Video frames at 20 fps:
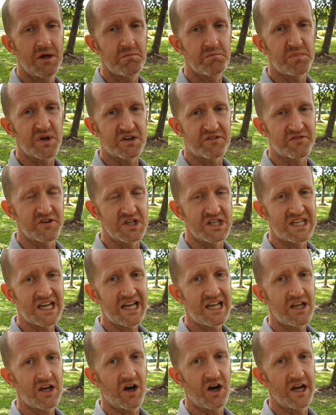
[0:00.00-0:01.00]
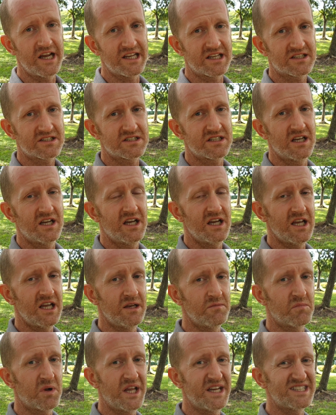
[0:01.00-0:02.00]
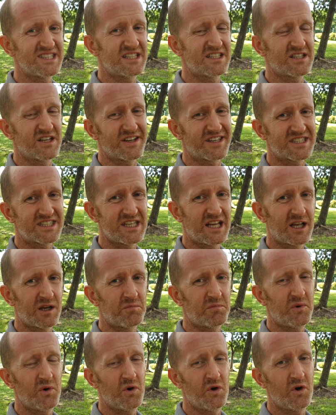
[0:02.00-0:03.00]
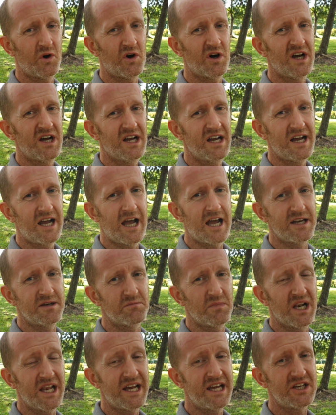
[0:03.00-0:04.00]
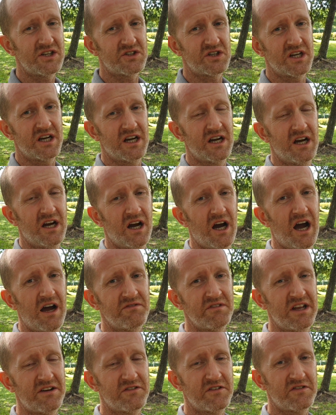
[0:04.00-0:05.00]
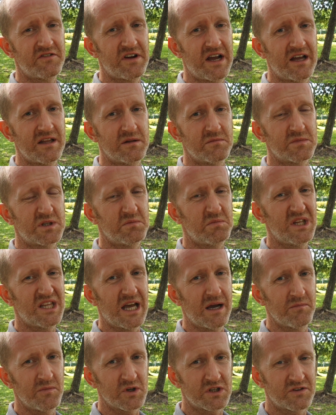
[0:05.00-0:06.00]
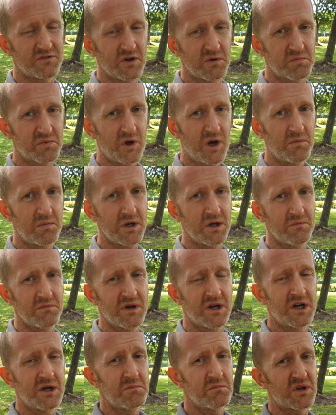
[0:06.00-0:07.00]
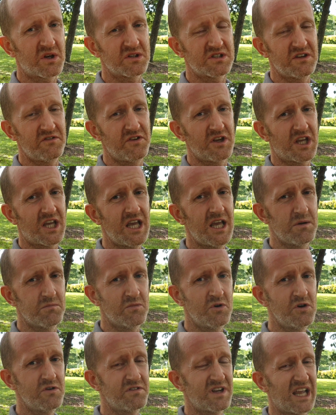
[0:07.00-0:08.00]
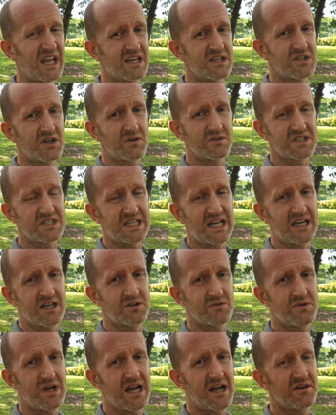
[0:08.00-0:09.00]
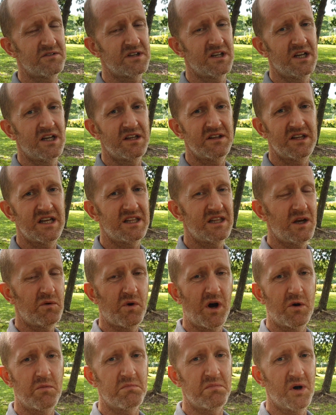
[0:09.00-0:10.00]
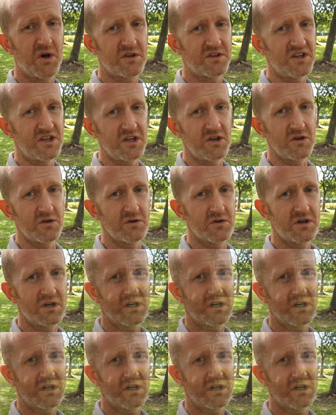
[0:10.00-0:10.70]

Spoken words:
But for day hikes in places like Singapore and Malaysia, I've never found them to be that much of a problem, because if you keep moving and don't stand around, then they won't bother you.